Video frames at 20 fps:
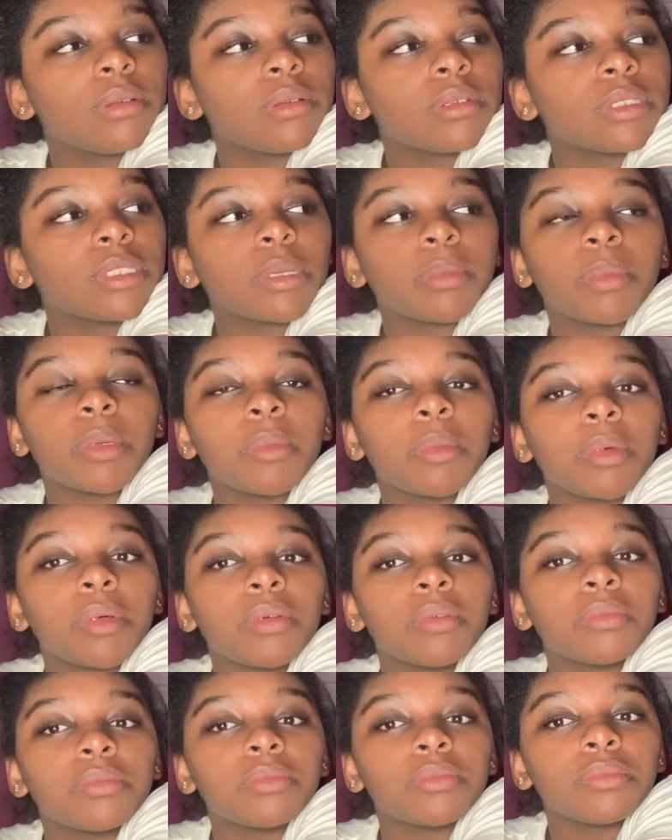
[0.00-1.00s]
Some
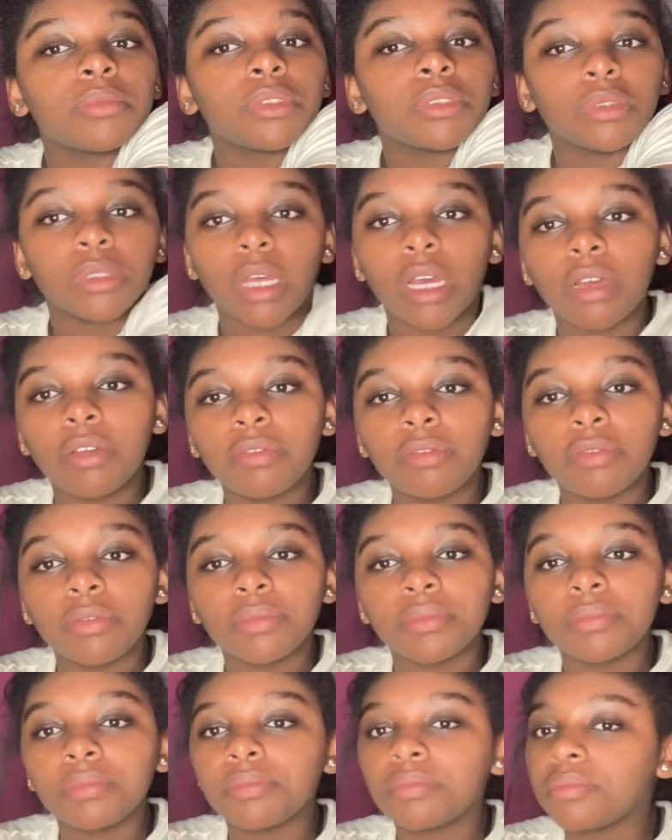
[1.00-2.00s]
people you love,
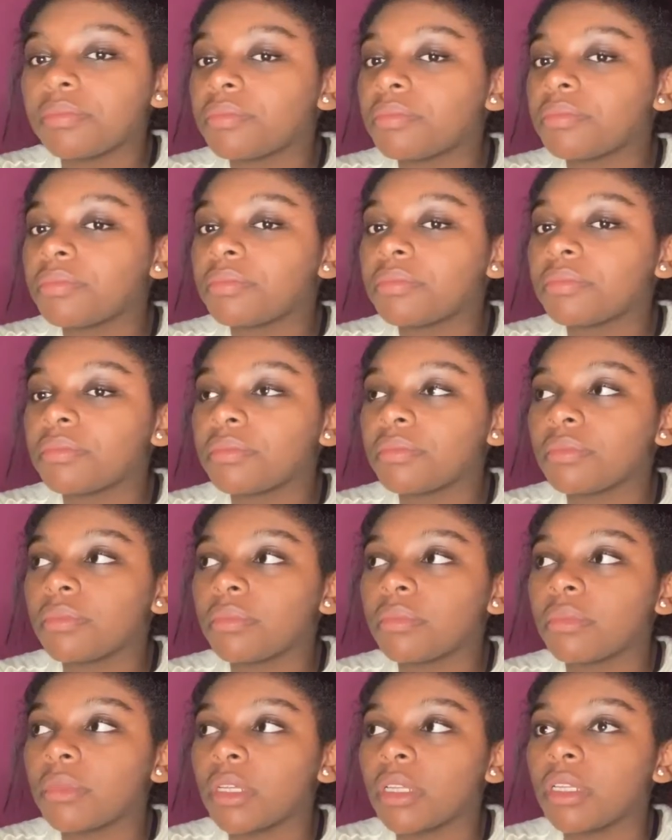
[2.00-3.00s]

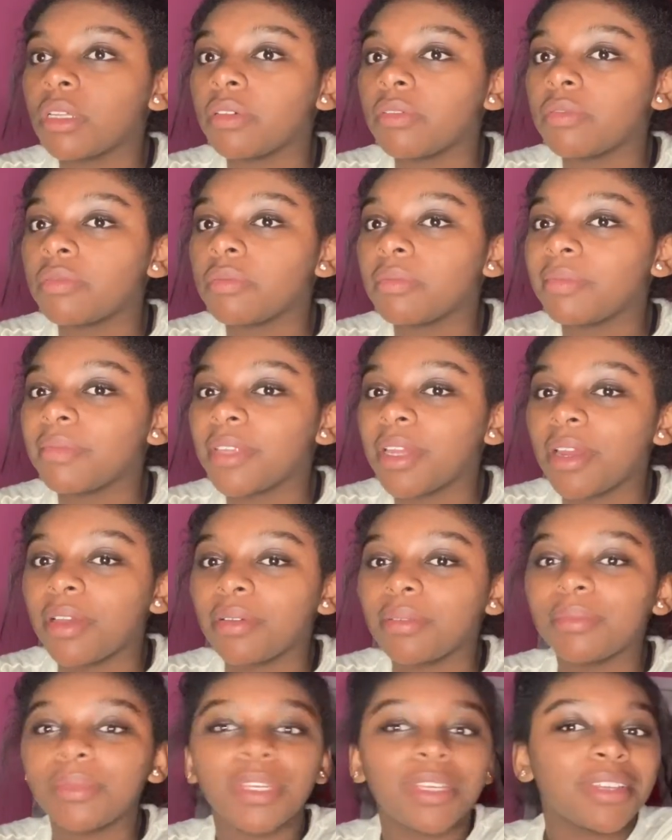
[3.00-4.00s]
they leave, you
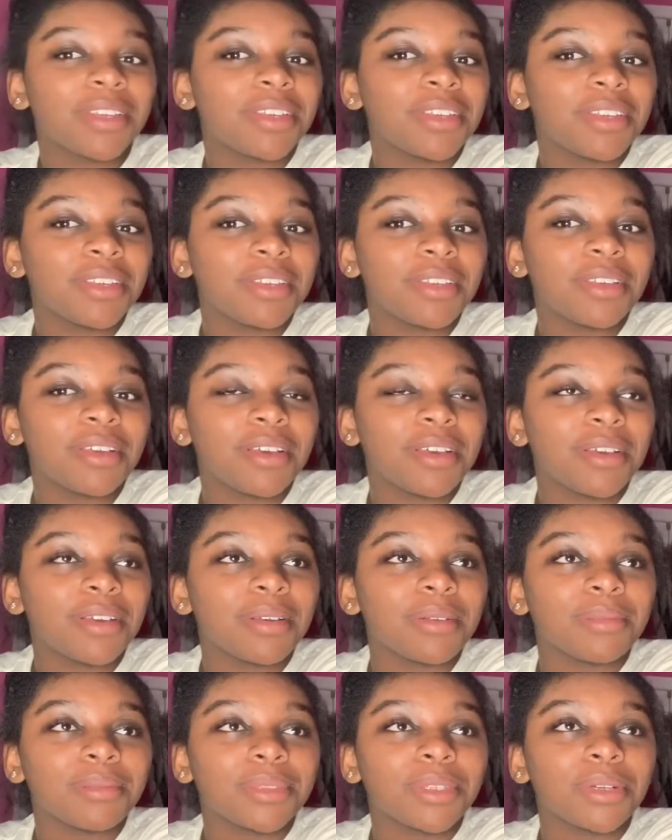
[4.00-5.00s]
know.
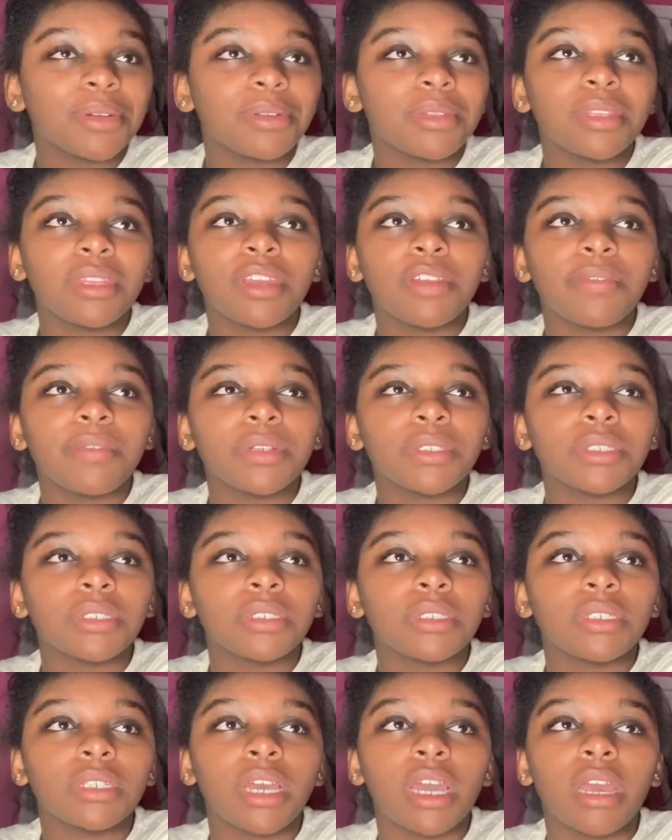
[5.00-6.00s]
They're only there for a
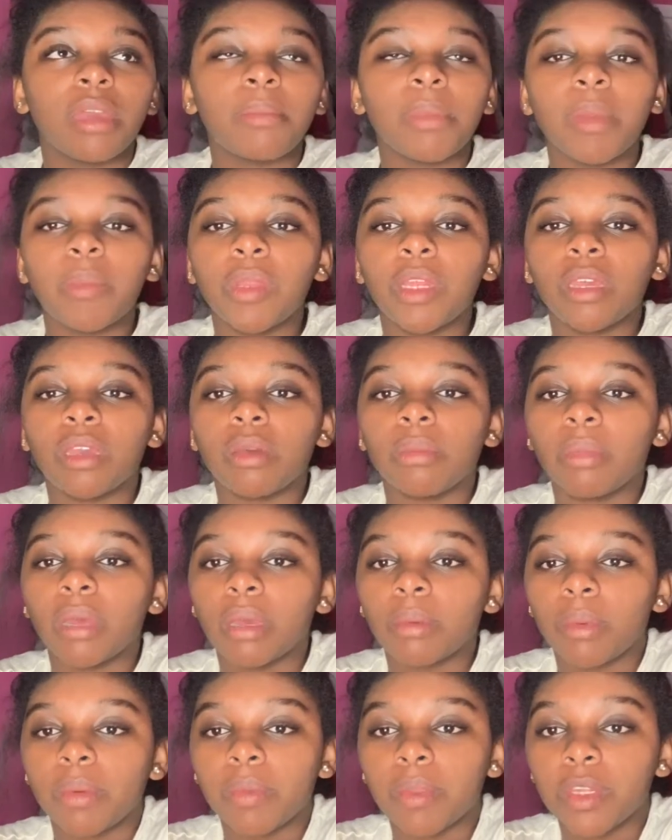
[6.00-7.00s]
certain time. Maybe they come
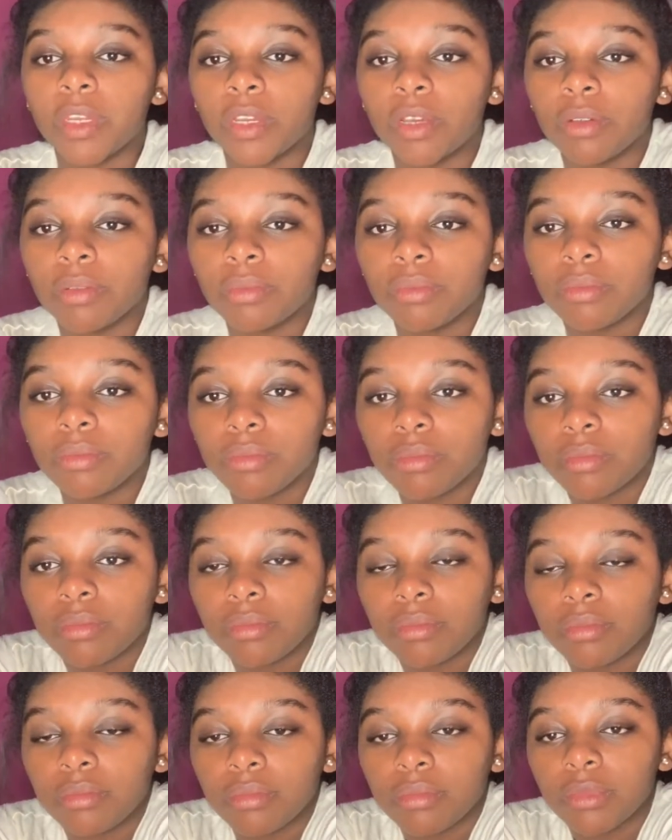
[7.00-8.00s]
back, maybe they don't.
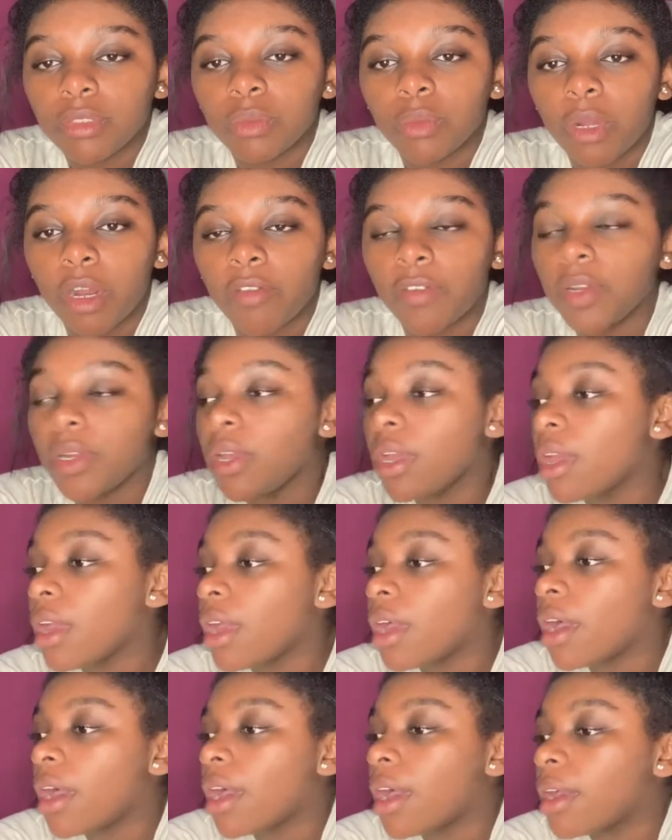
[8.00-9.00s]
It's whatever.
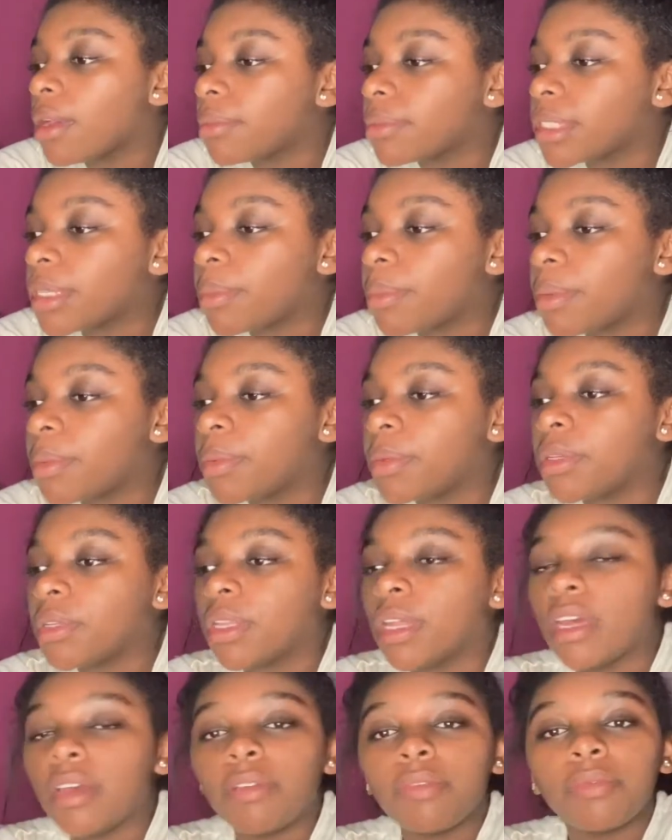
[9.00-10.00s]
Some people you
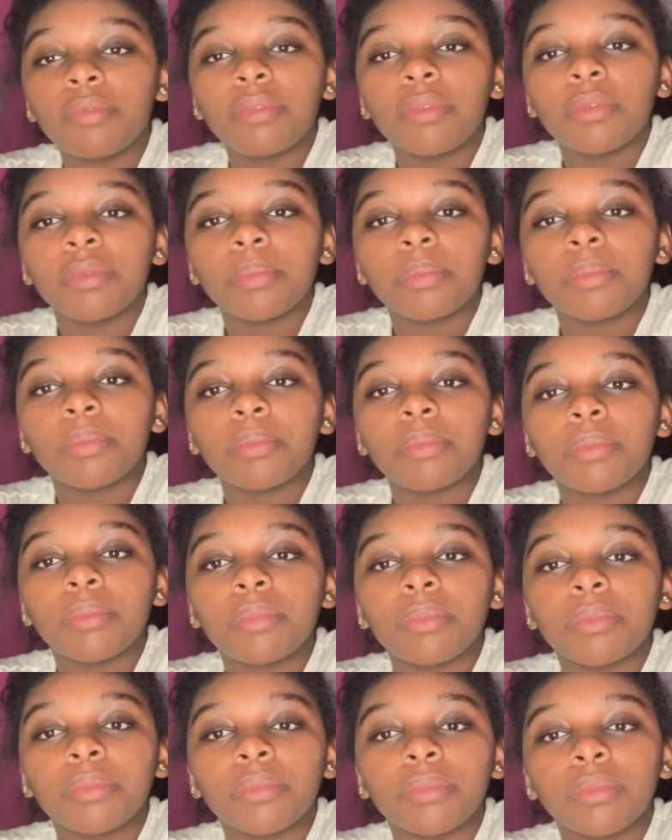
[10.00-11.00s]
love,
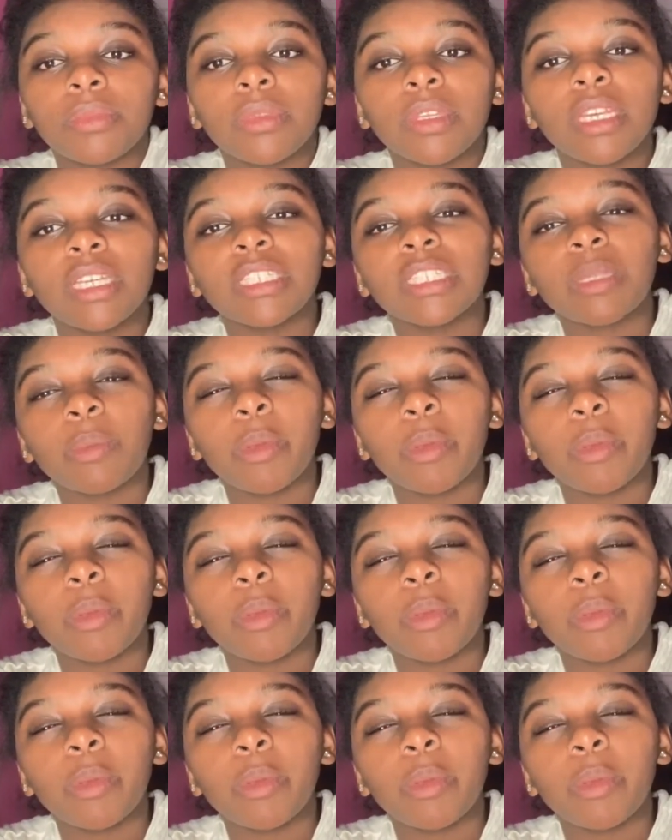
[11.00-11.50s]
it's the